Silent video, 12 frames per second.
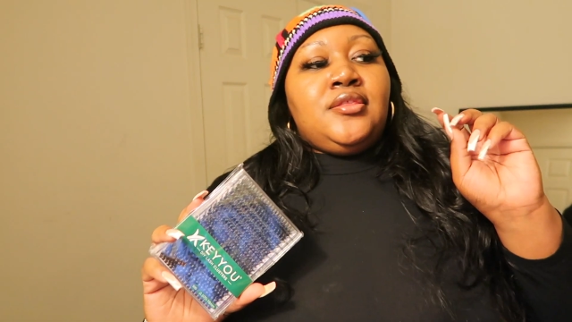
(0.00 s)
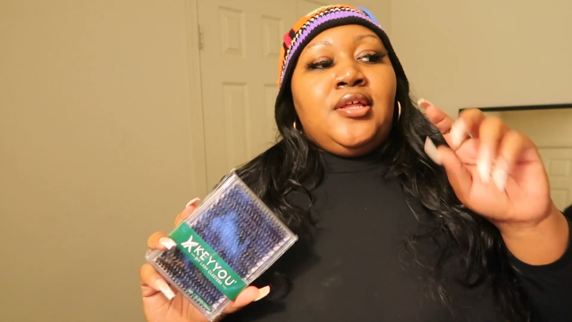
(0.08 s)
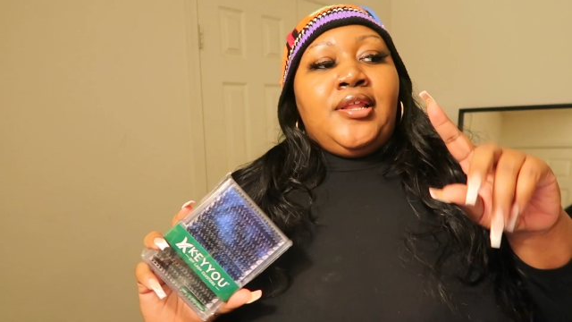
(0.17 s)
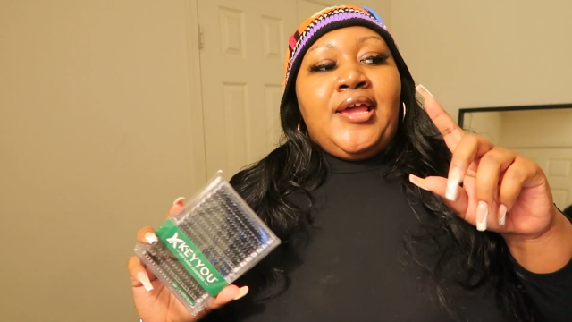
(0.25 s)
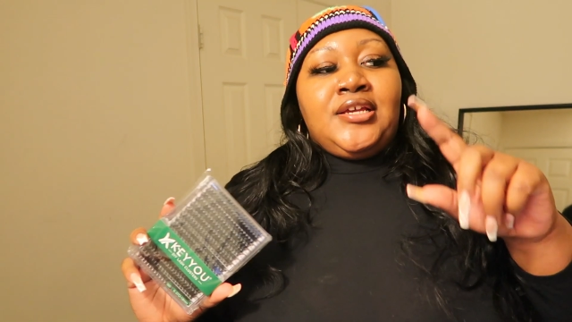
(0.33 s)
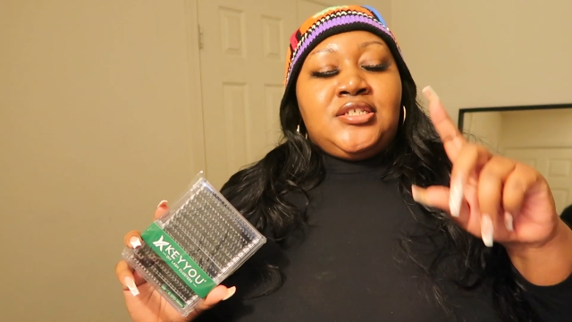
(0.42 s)

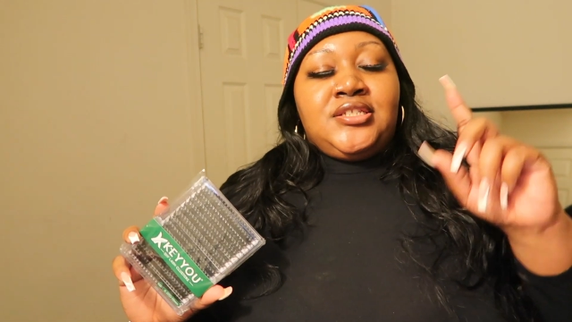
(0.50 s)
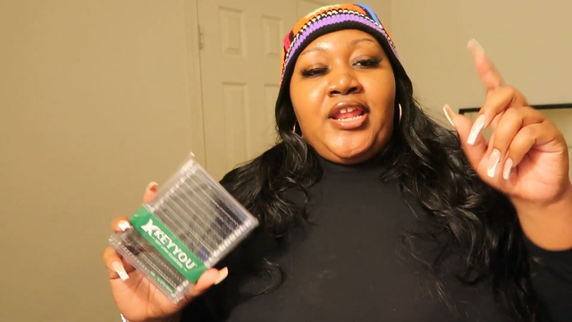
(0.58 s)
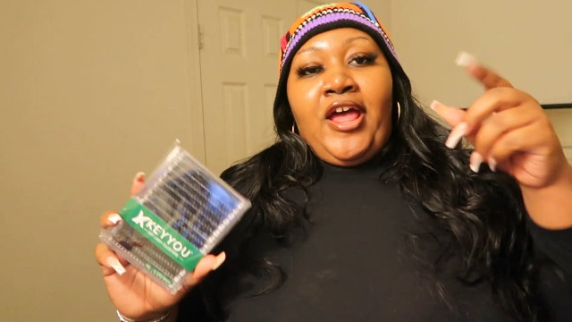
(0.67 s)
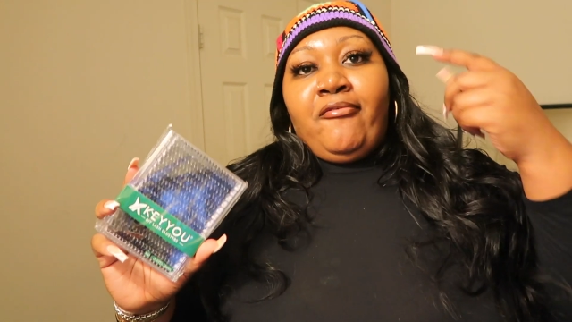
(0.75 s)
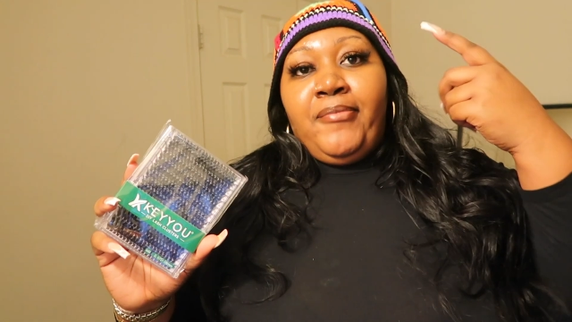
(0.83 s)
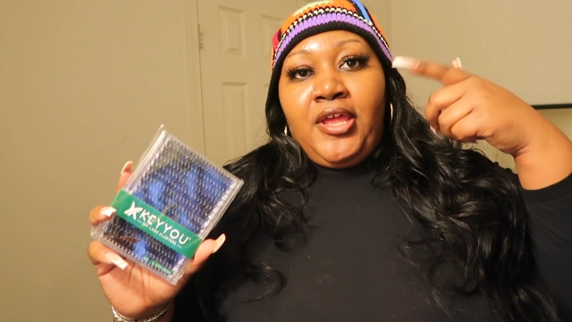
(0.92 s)
the lashes
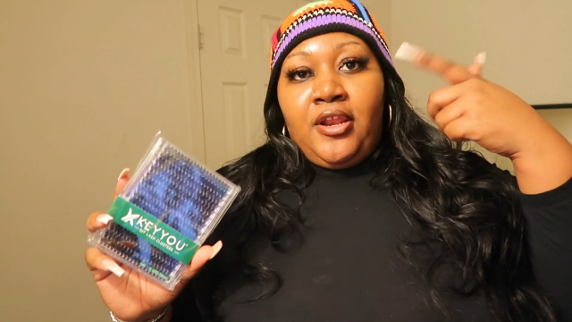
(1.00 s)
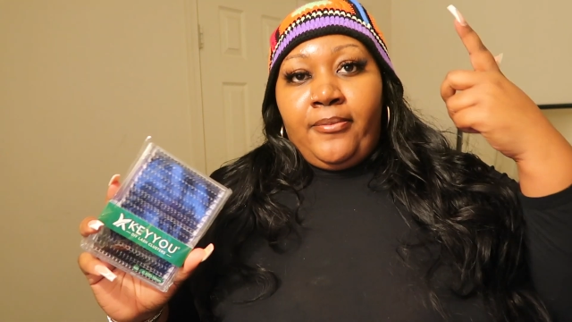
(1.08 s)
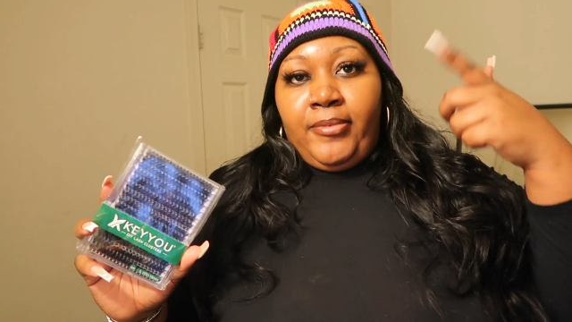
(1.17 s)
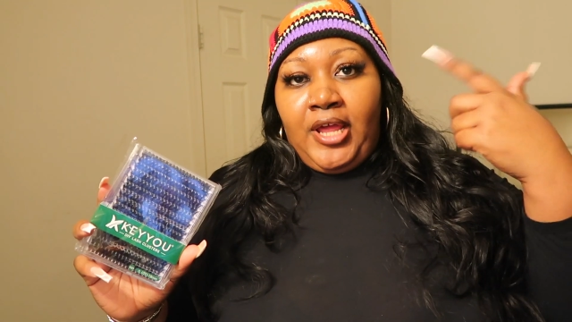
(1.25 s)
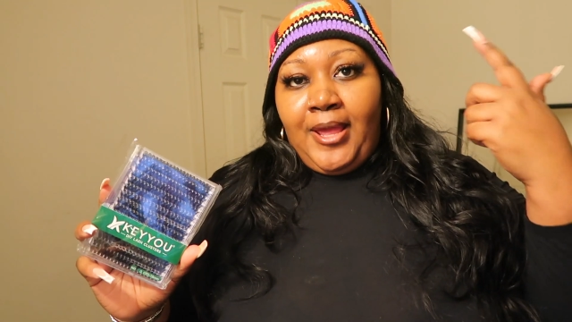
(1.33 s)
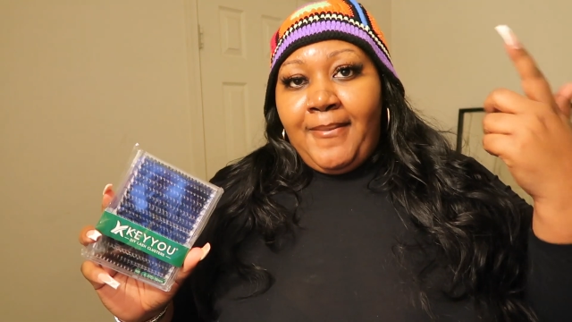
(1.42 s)
that i've been
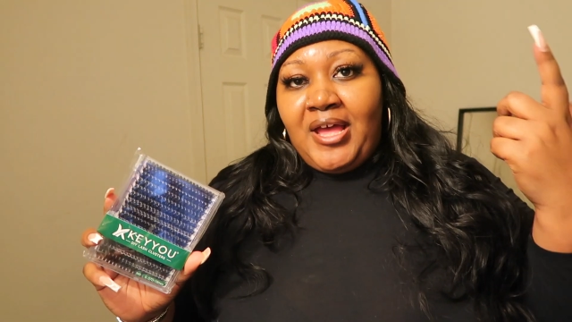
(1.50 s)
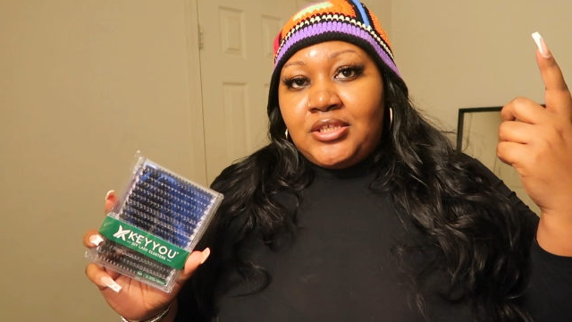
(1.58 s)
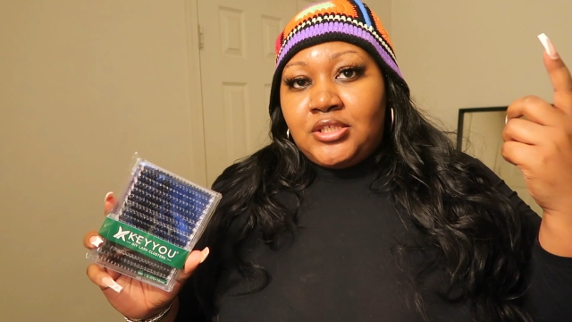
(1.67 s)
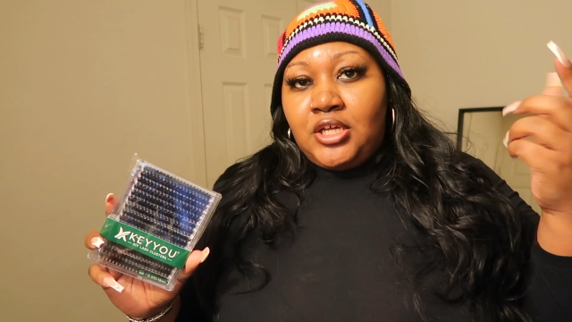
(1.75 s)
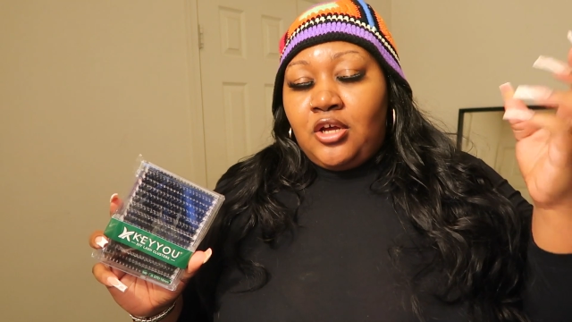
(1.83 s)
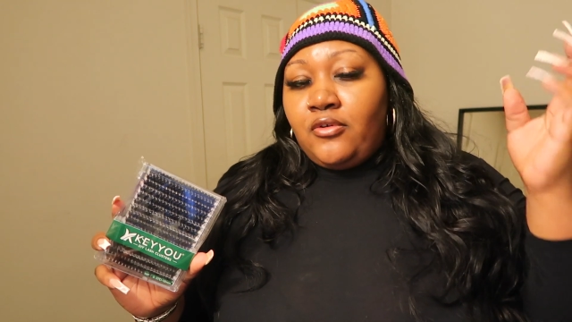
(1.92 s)
applying
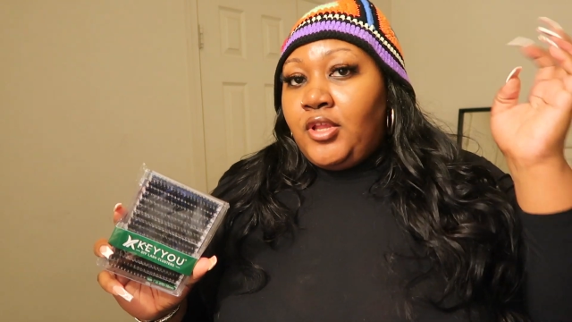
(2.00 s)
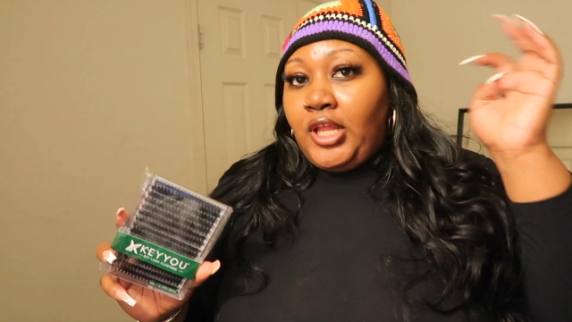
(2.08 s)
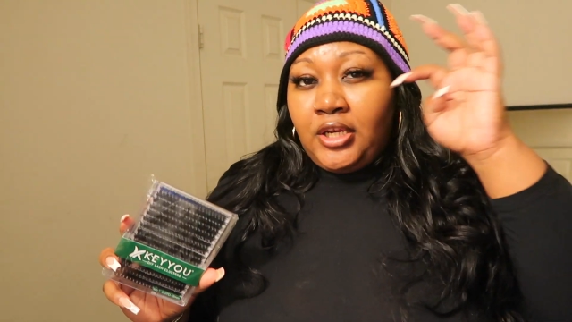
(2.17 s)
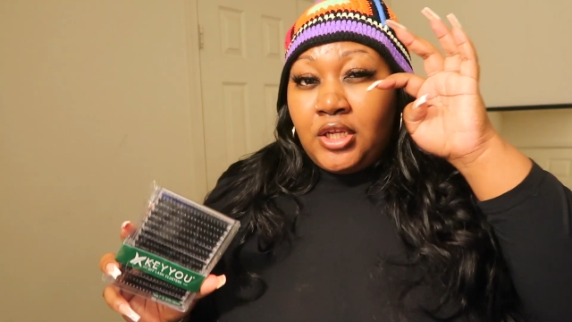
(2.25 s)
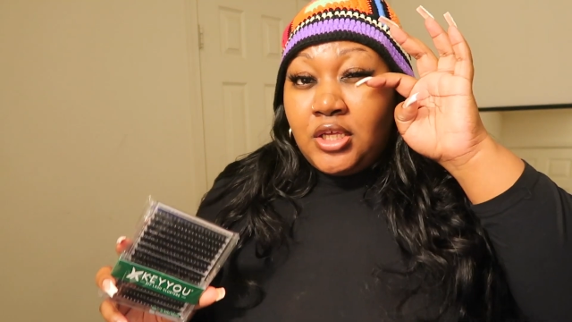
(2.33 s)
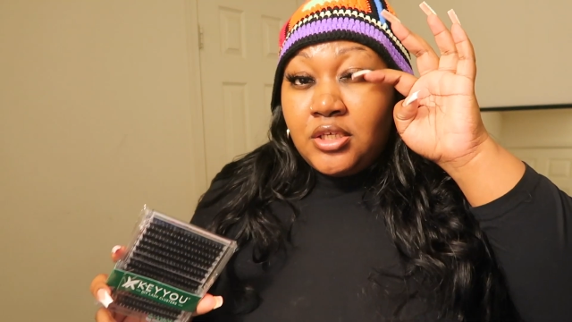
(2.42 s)
myself
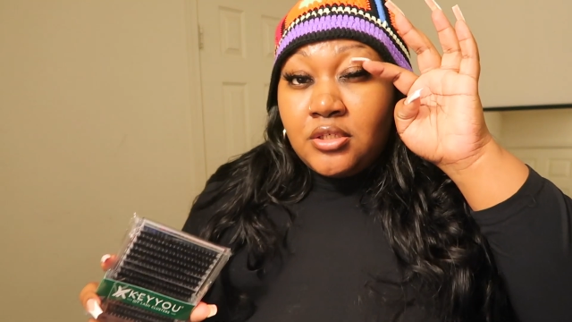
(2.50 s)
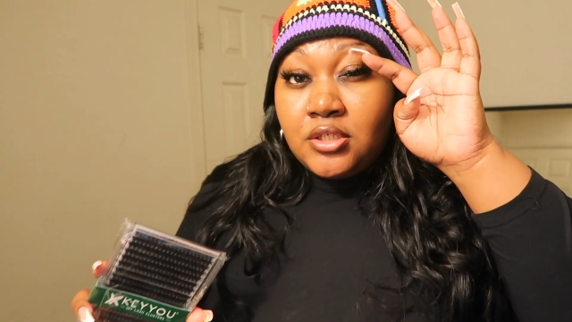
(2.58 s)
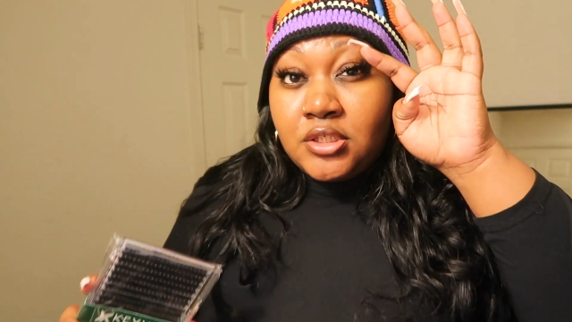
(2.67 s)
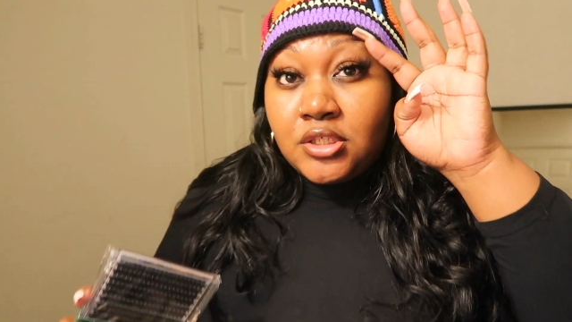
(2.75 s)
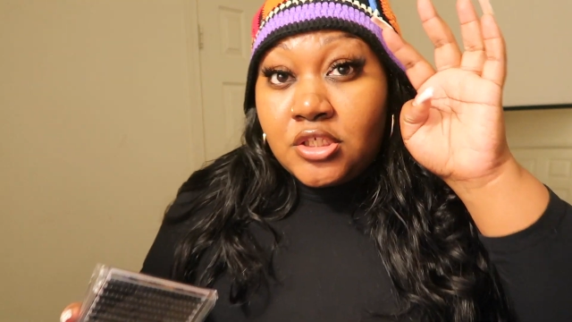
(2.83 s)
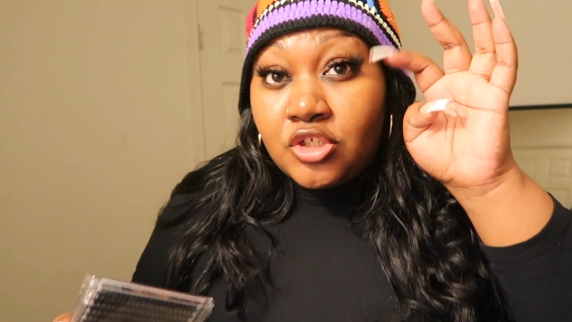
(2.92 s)
like these
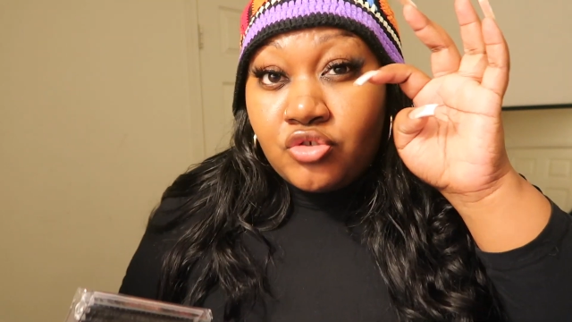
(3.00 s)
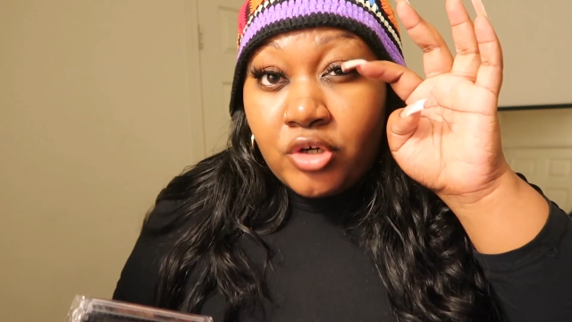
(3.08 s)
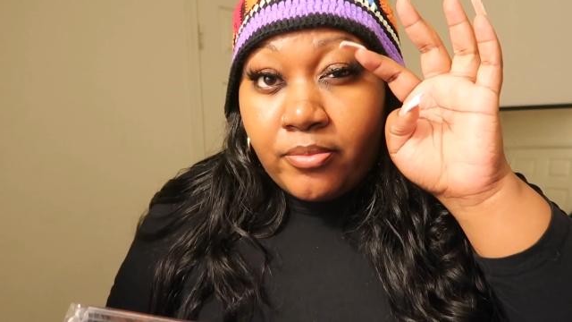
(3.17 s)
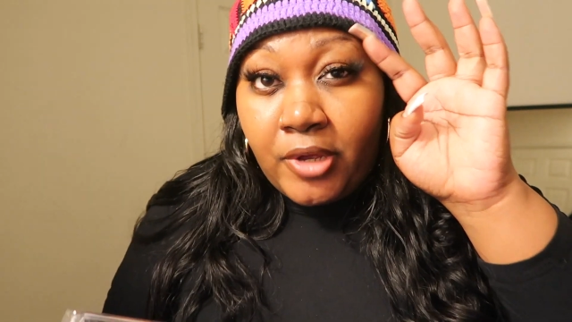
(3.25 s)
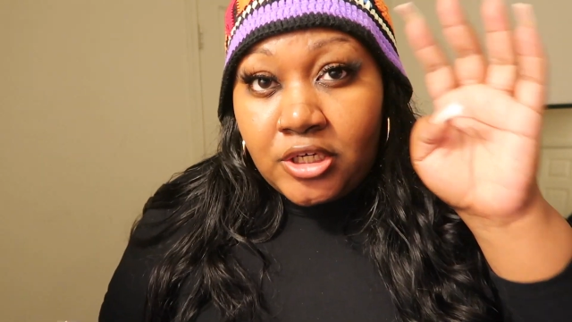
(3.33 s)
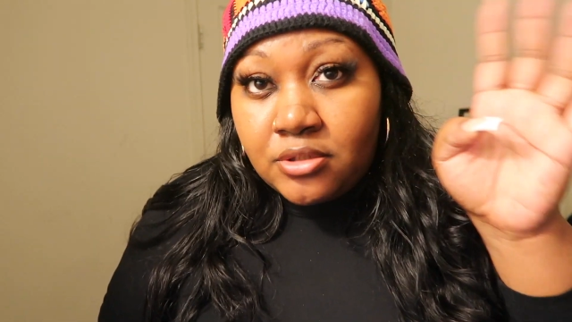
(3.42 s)
this is a
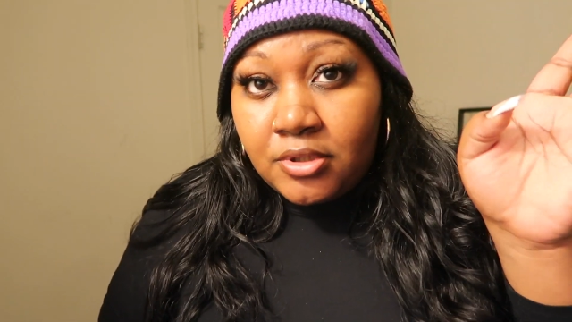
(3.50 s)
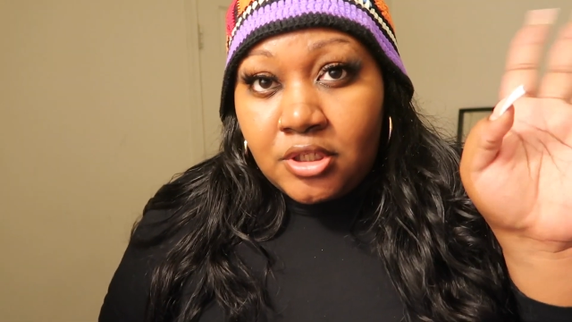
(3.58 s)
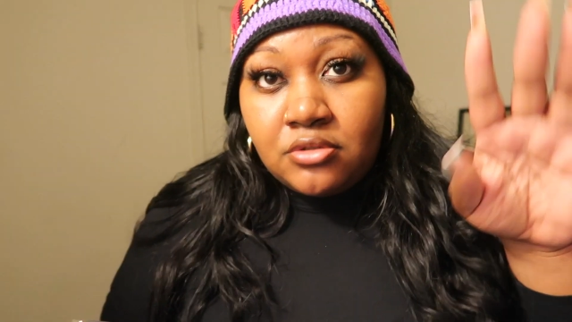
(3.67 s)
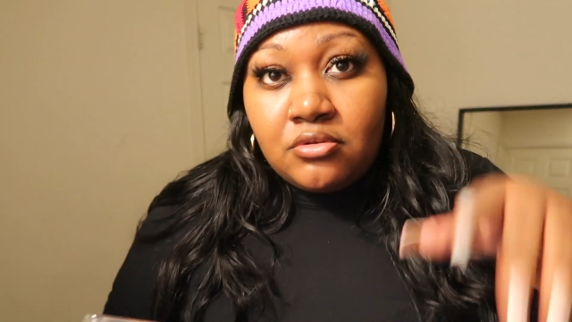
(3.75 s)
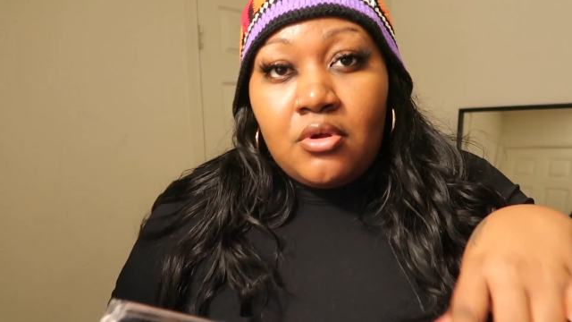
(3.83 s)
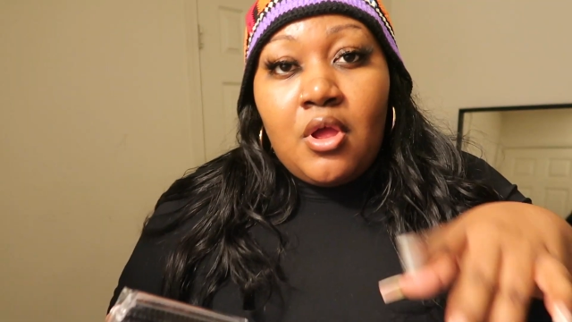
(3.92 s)
strip i just put
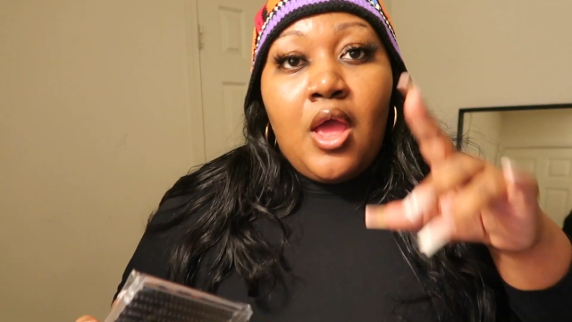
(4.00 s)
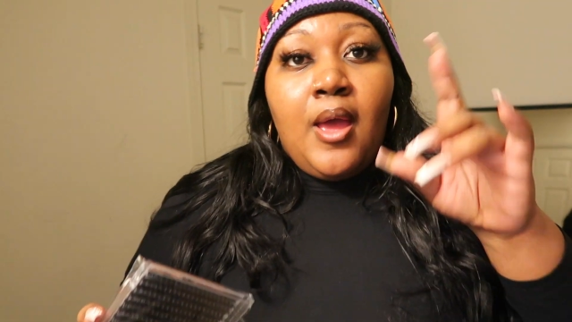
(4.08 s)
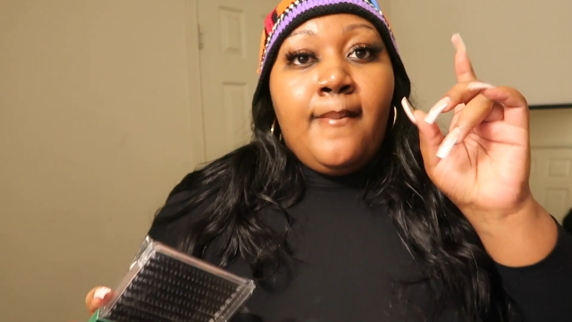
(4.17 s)
these on